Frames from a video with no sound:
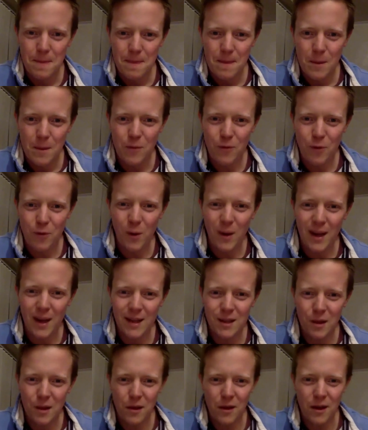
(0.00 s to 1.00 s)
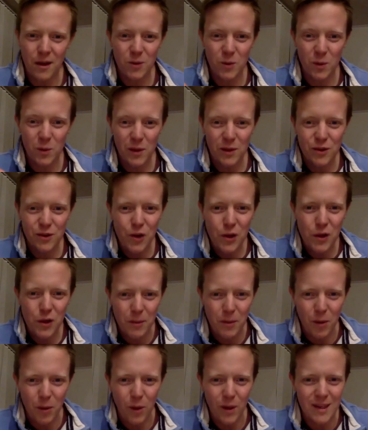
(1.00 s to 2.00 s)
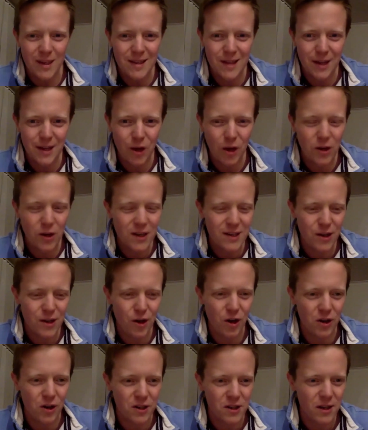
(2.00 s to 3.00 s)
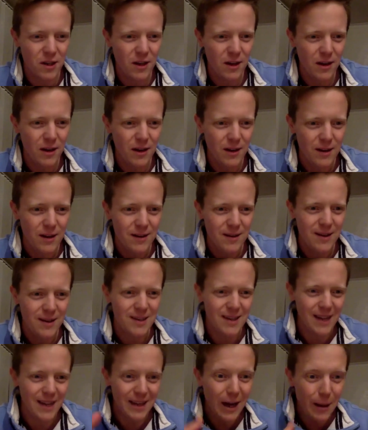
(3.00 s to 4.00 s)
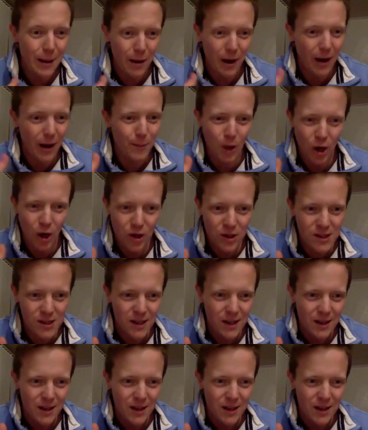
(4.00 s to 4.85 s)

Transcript: Before we get to the third one, well, truth number one is that God is God, isn't he? And I'm not.